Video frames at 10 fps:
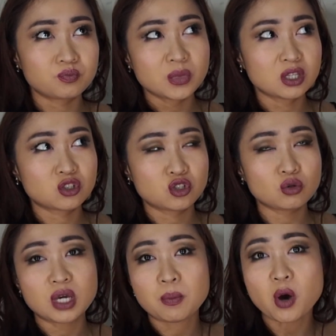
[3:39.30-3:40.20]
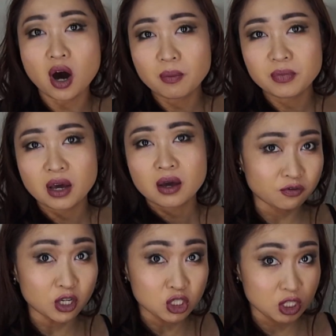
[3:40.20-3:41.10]
hip-hop.
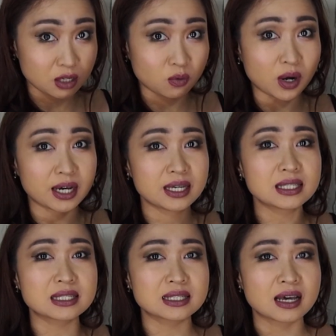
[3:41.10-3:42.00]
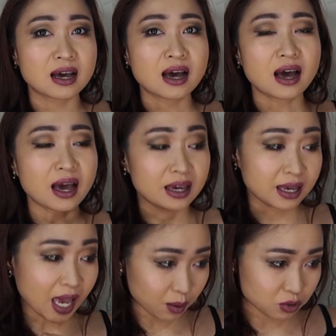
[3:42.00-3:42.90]
Function-wise,
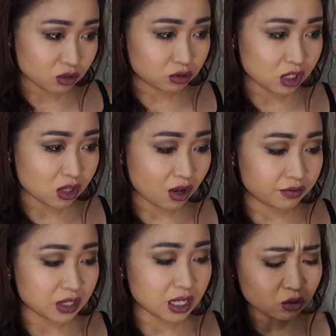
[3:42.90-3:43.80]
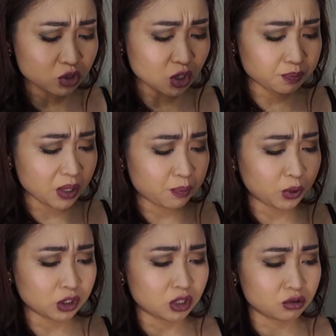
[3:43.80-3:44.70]
I absolutely loved it. I know some
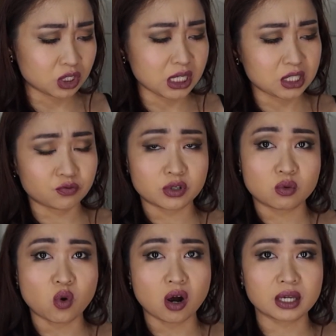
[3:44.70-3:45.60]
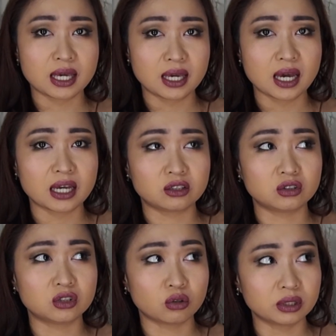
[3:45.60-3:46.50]
people use this for walking. I
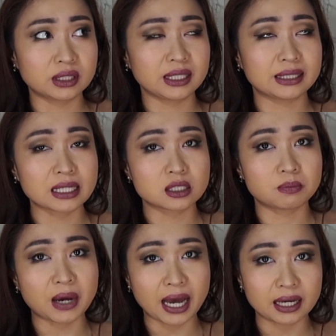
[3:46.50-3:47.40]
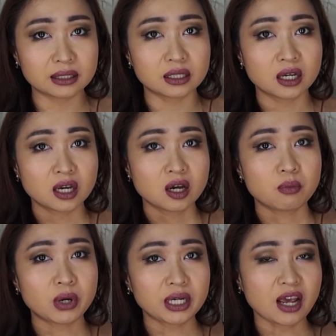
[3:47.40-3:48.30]
don't think that's bad,
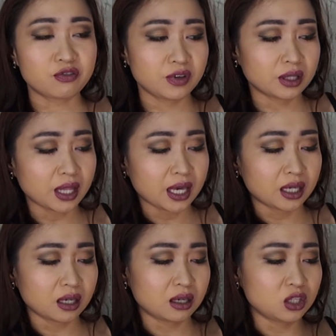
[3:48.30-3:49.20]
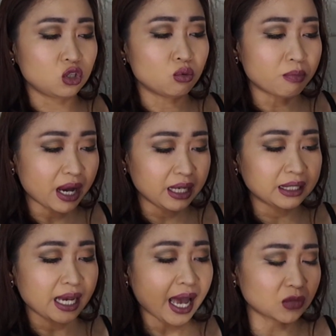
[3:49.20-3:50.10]
but I feel like you
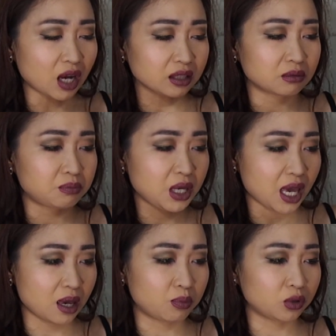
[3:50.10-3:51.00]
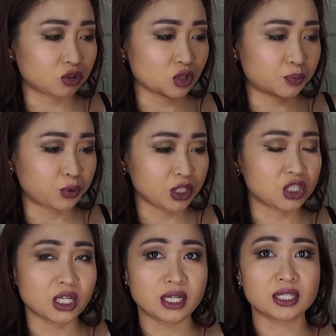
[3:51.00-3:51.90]
might not be able to
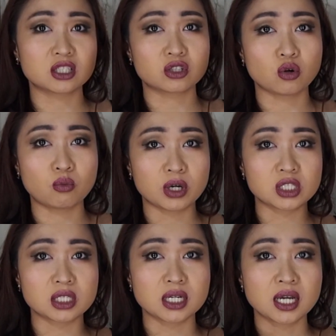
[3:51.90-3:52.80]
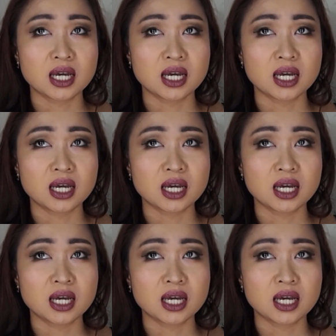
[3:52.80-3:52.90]
appreciate it so much